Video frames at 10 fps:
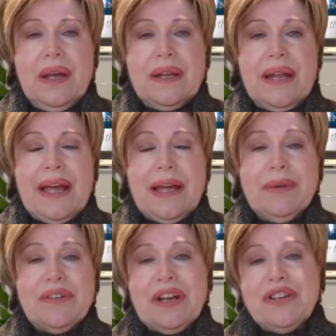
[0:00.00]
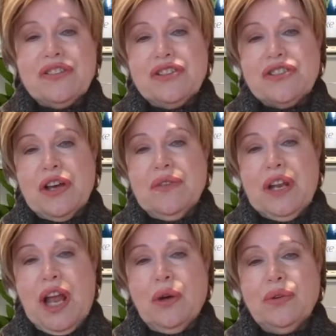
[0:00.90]
Now, immigration is
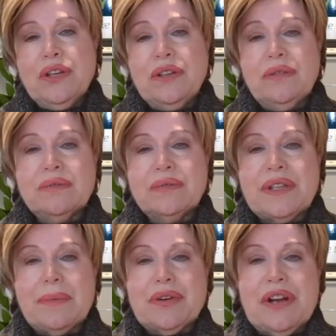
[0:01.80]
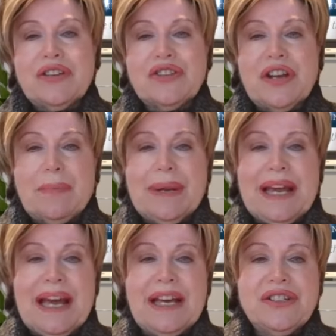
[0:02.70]
overloaded with immigration
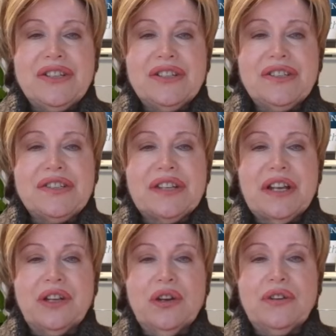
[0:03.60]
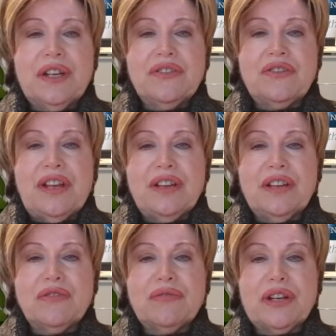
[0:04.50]
applications and are not
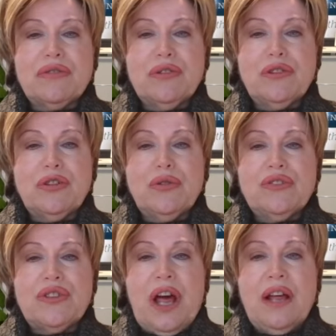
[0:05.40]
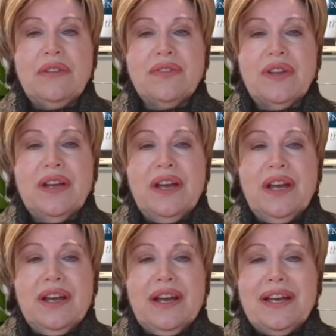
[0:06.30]
intending to recruit new staff.
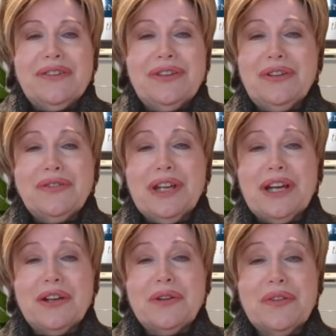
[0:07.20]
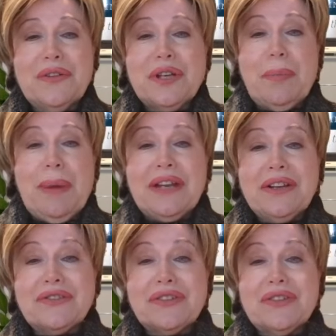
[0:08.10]
So not including the
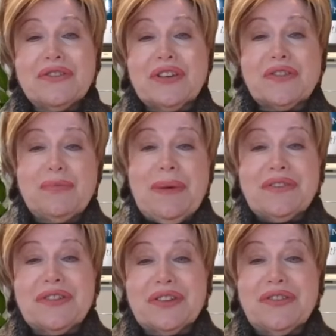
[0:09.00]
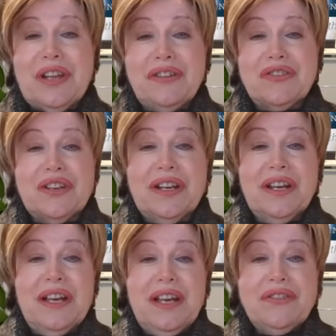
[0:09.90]
dependents in the 6 months extension
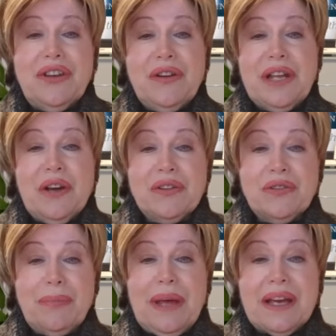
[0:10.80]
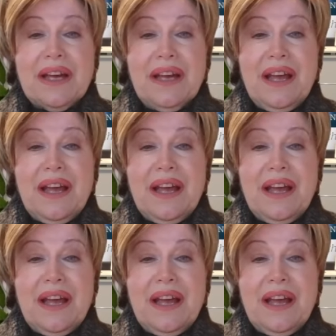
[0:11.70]
is only going to make